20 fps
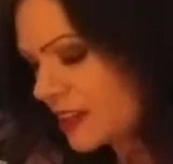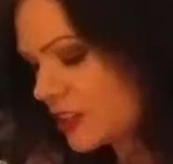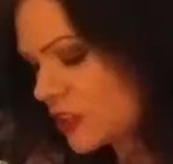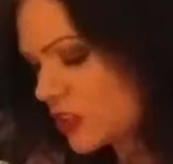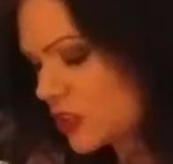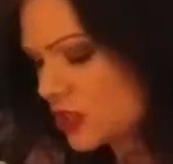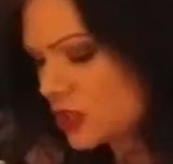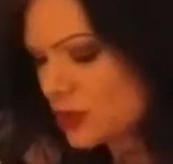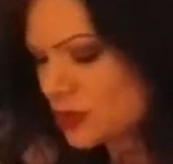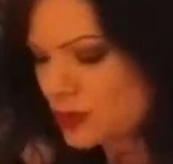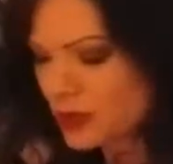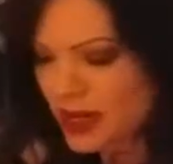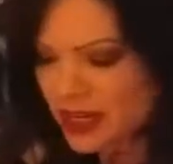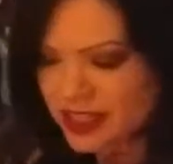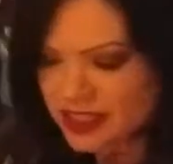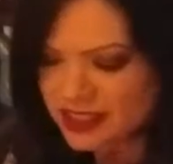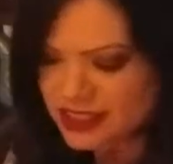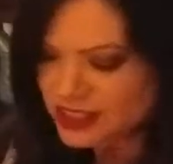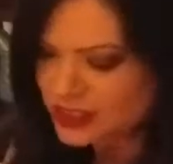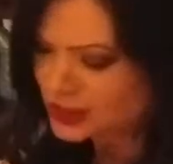You
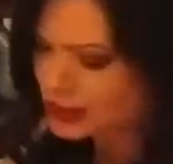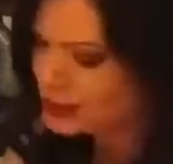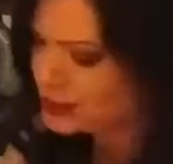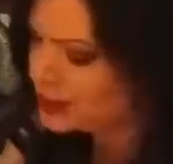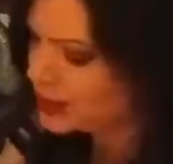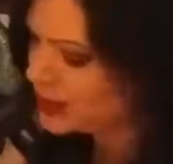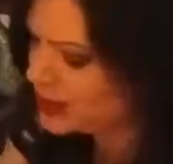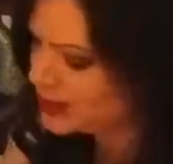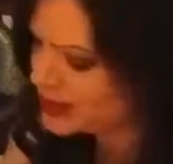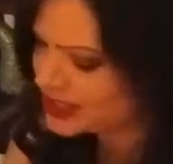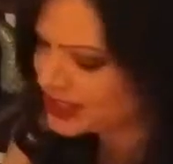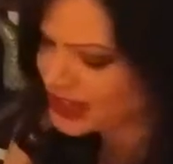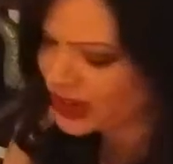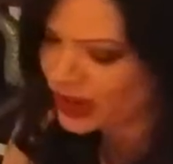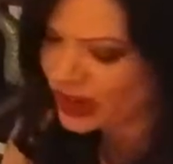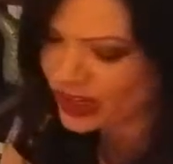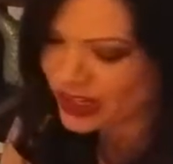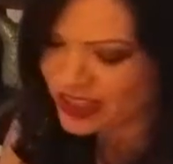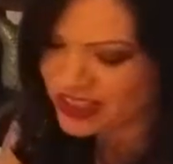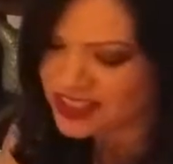might do pros and
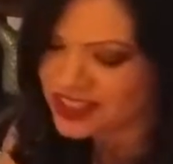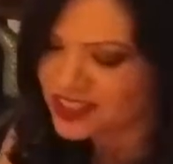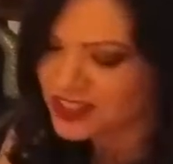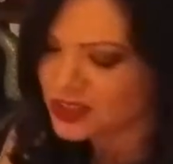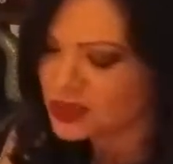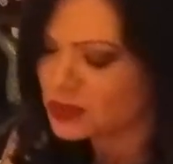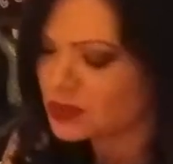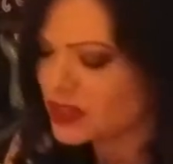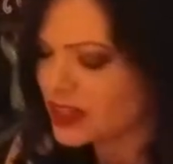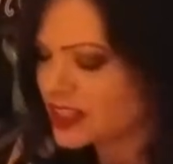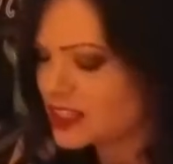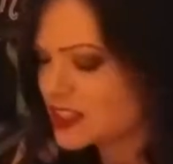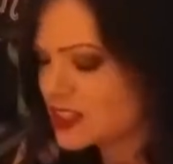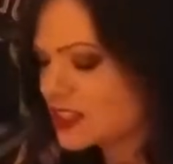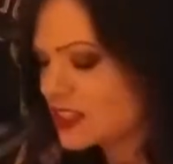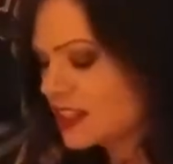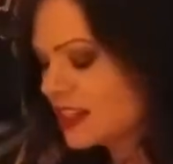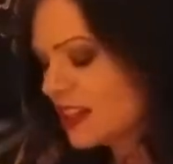cons. You might